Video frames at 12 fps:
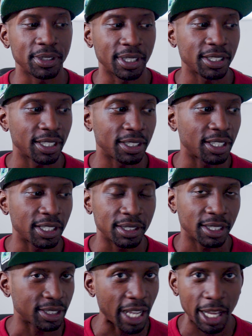it, it, the,
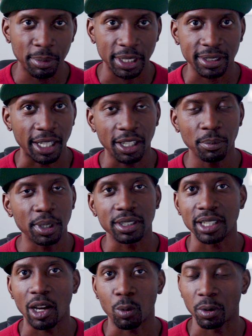the, time that it's taking me
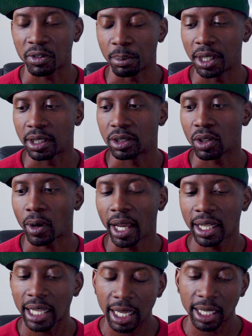is not worth the money. So I
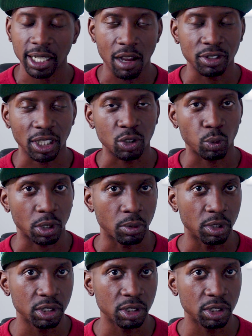had to have that conversation with him.